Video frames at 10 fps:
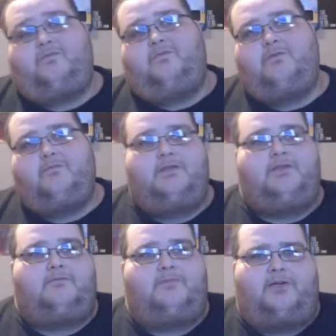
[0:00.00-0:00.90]
well
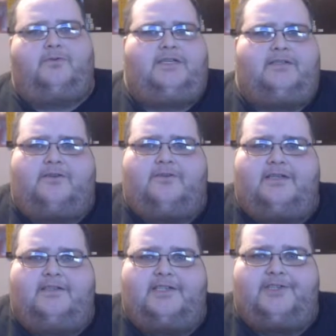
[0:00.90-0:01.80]
Doki
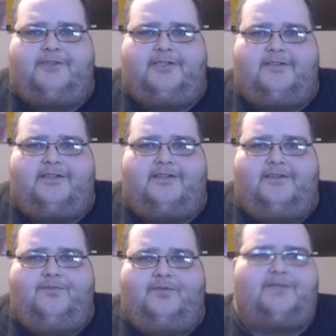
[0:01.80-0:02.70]
Doki Literature Club.